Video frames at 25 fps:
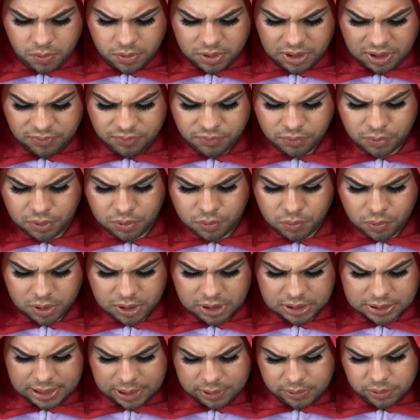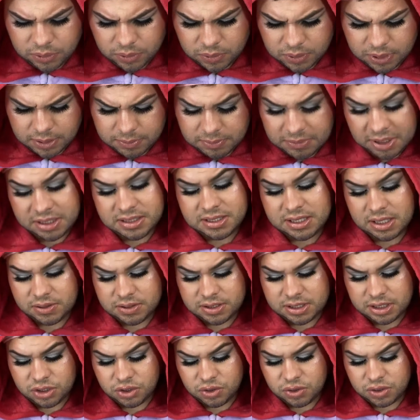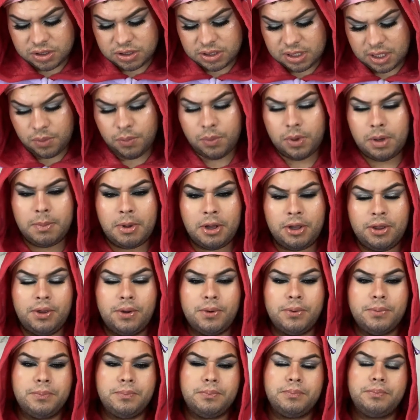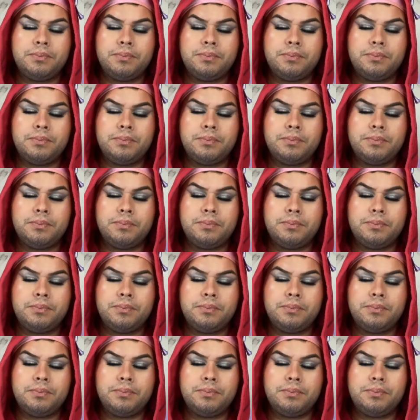That 4-in-1 cloud cream, that sounds interesting. What about you?